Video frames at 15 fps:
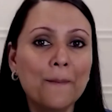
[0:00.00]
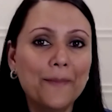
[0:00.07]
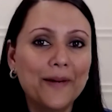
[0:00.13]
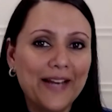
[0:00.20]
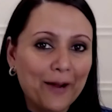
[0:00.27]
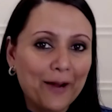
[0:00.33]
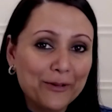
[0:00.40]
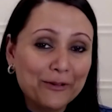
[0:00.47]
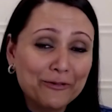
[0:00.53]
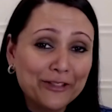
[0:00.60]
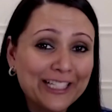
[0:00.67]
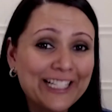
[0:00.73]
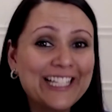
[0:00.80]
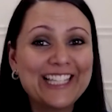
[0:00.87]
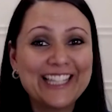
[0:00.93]
but I would
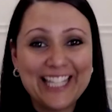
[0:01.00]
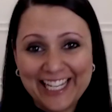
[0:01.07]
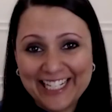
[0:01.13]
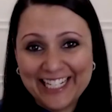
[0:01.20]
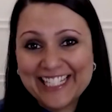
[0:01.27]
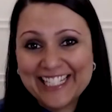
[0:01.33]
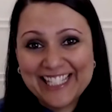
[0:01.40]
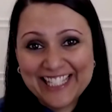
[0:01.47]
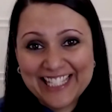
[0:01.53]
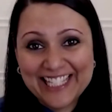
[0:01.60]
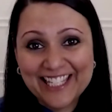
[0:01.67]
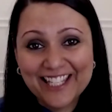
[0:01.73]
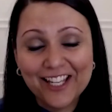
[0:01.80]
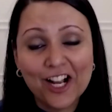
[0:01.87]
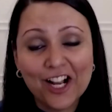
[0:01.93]
really like to
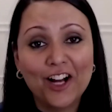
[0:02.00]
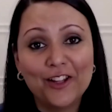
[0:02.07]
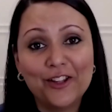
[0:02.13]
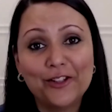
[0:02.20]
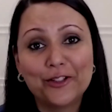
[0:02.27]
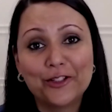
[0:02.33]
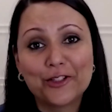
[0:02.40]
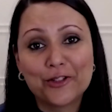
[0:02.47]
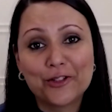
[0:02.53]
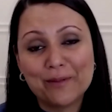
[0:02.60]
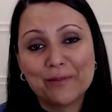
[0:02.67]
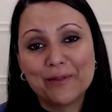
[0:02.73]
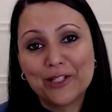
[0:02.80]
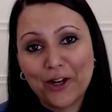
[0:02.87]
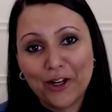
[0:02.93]
see other
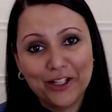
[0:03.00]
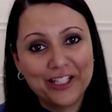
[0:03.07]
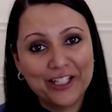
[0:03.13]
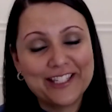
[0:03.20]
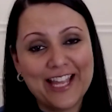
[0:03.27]
treatment targets.